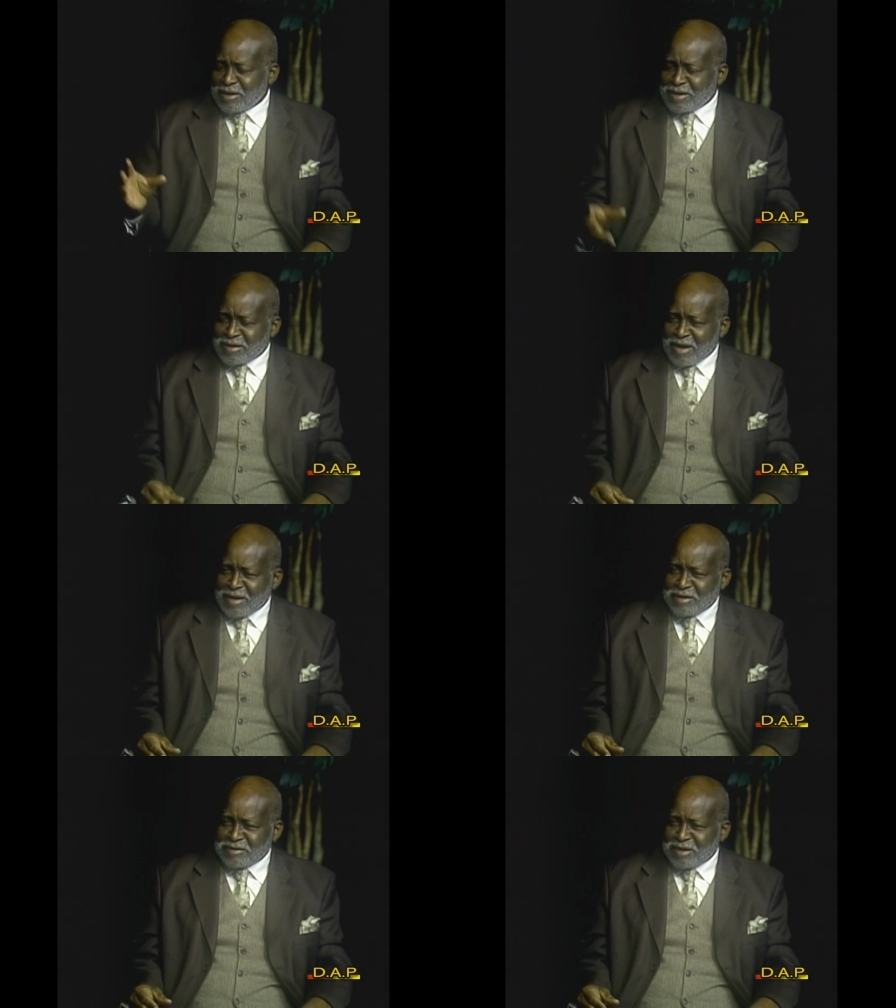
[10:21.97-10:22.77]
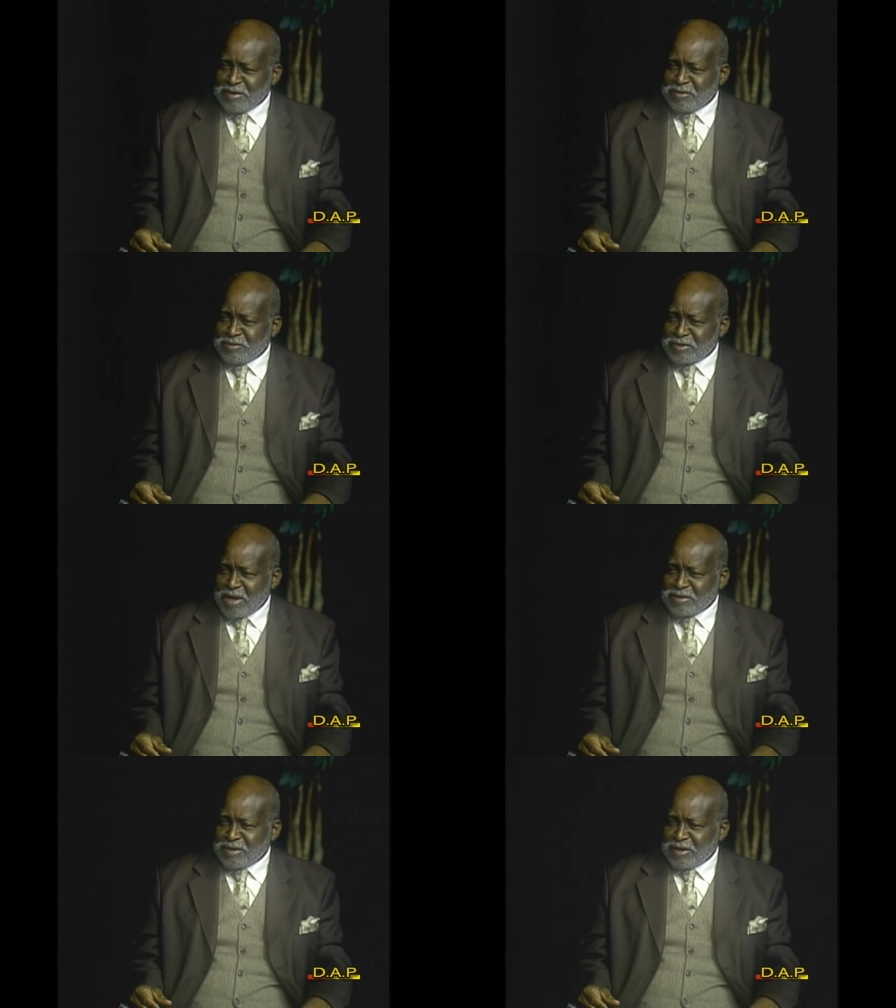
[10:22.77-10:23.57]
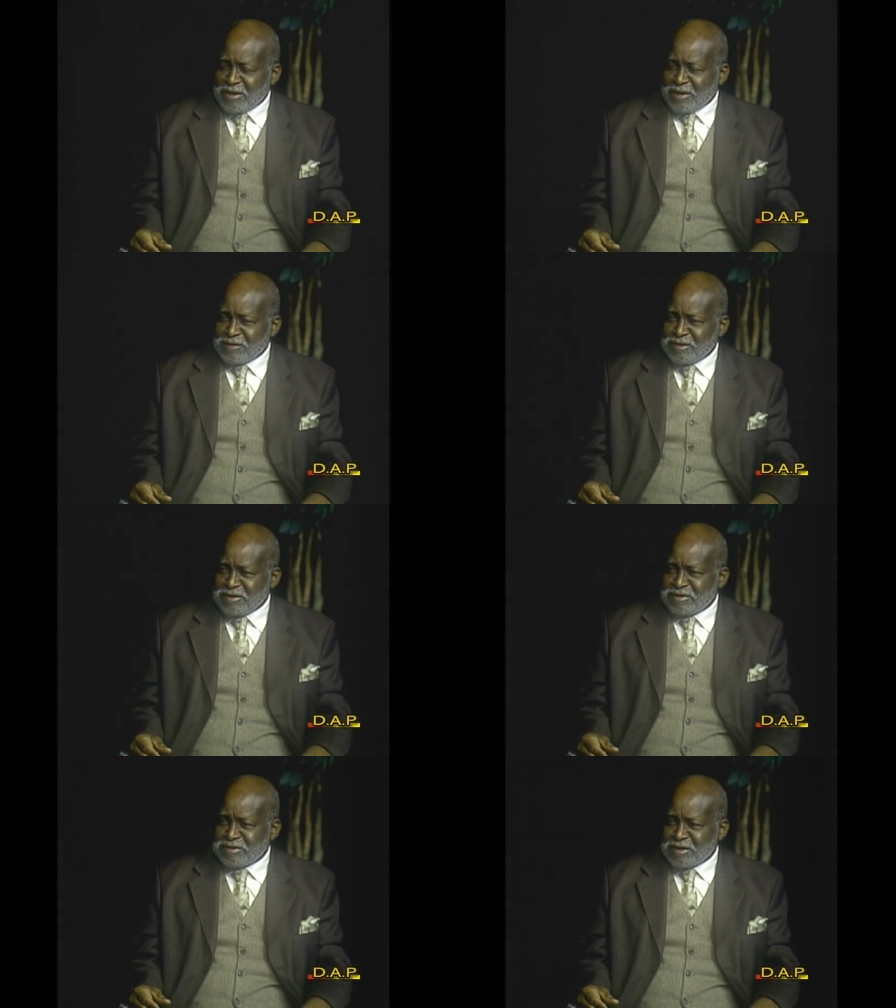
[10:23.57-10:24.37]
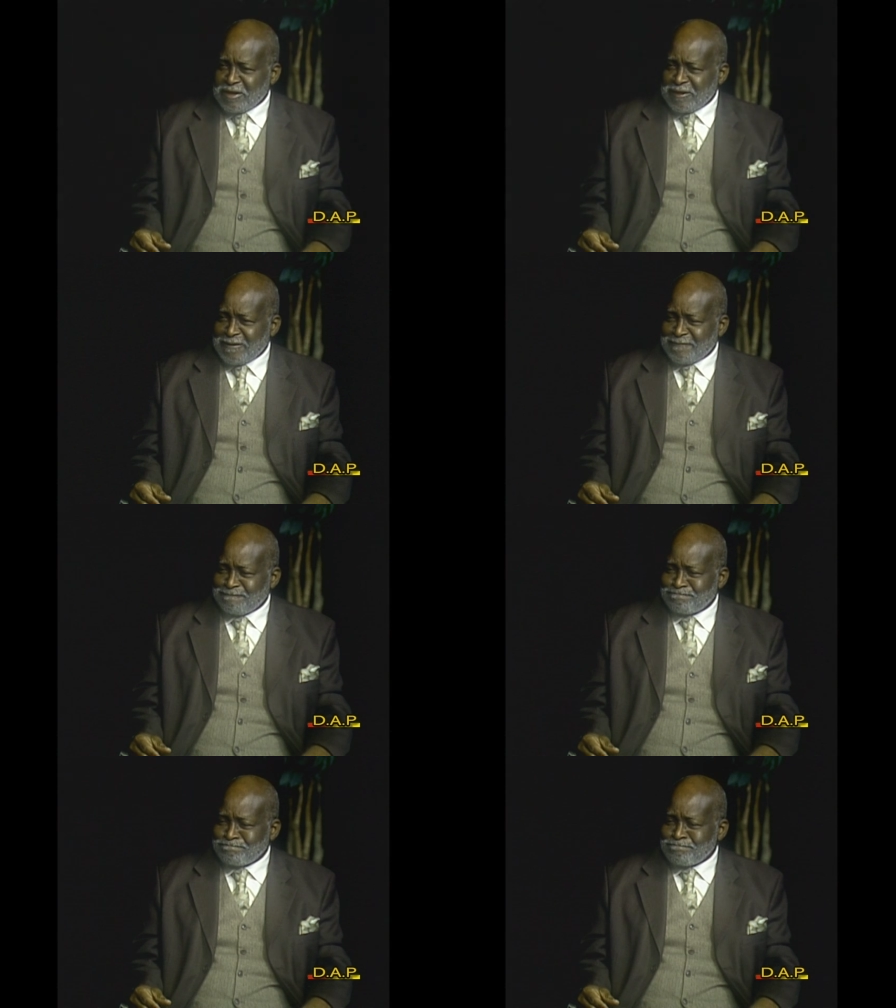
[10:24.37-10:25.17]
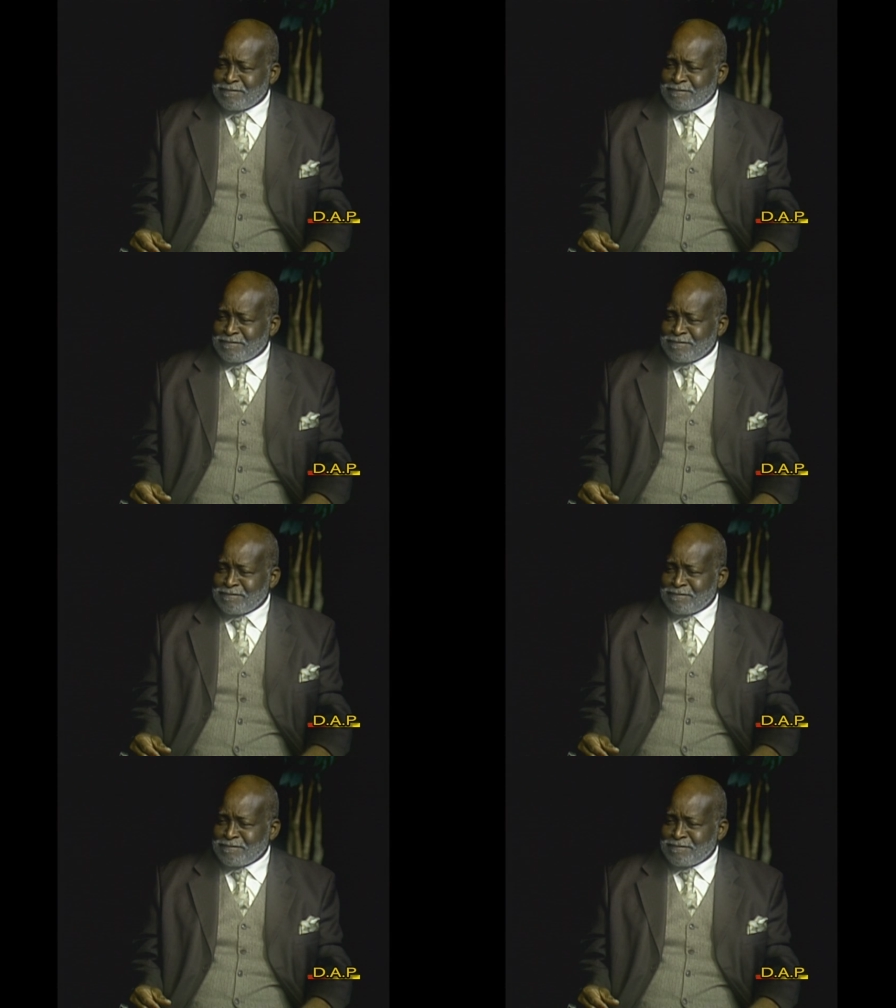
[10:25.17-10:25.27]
I, I, I, can tell you that uh, this, um,